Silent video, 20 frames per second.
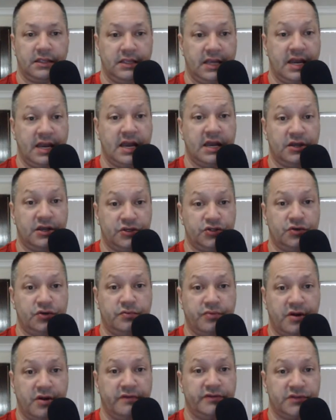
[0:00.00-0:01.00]
Yeah, Shore
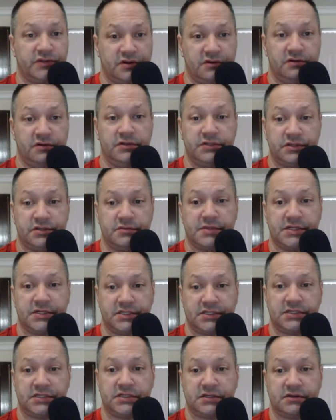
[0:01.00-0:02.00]
Province Girl is an
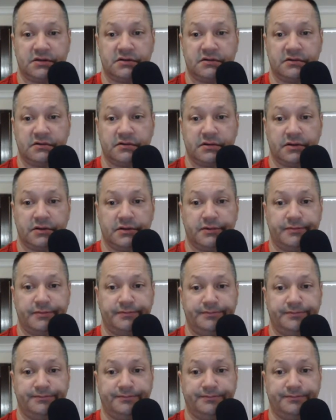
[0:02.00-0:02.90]
amazing singer. Yeah.